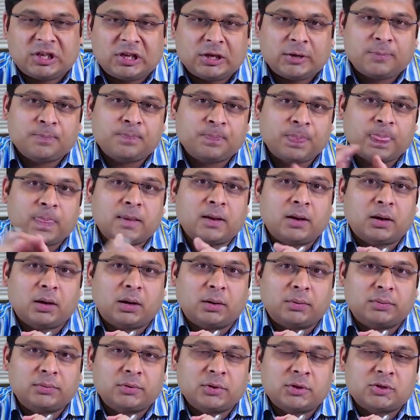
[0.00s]
the
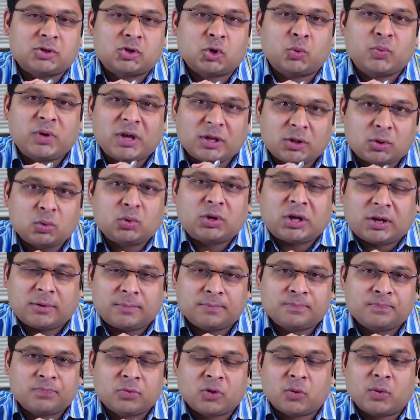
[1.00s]
Soviet
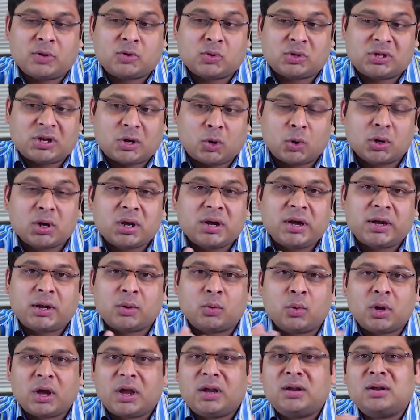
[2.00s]
Union, which was an
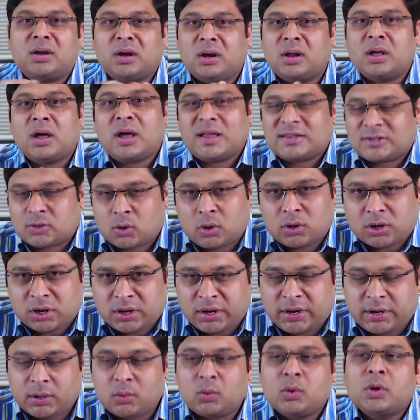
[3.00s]
alternative, ended as an
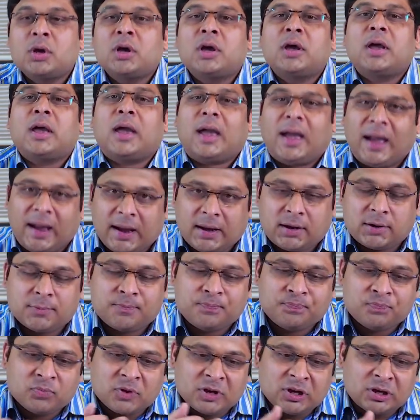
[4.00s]
alternative,
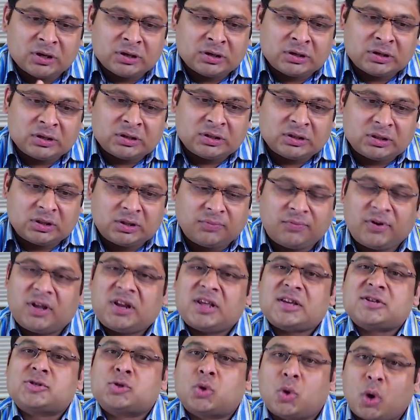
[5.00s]
and the
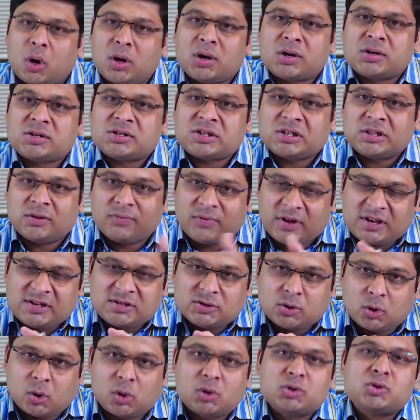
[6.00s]
various scholars in the
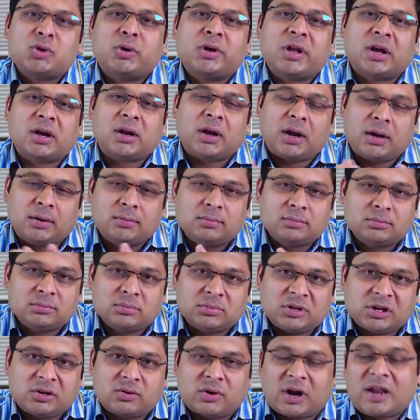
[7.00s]
West also declared
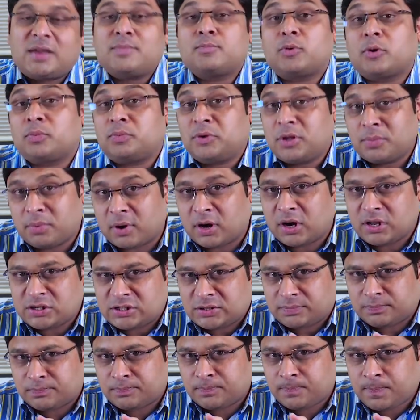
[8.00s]
the triumph of
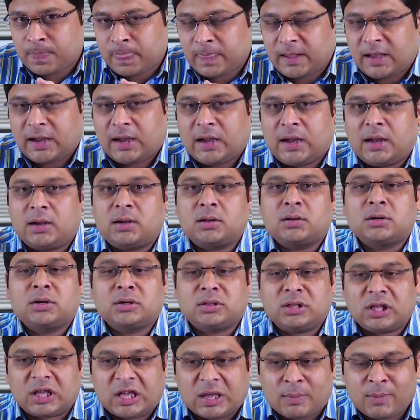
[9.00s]
liberalism,
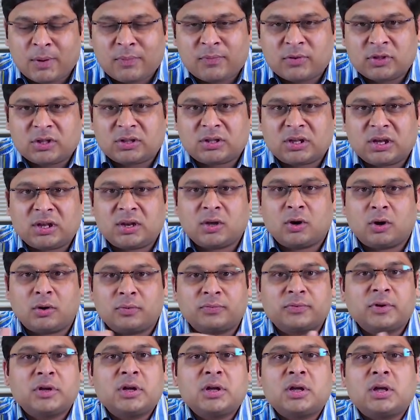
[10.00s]
and they came up with the theory
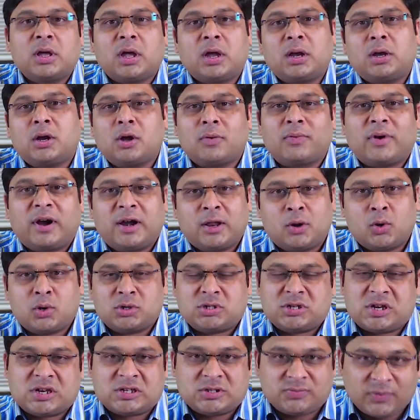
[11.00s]
of end of
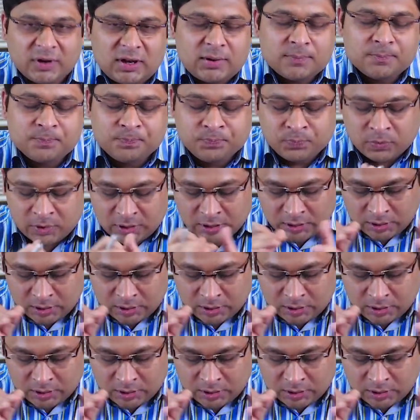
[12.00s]
ideology as well.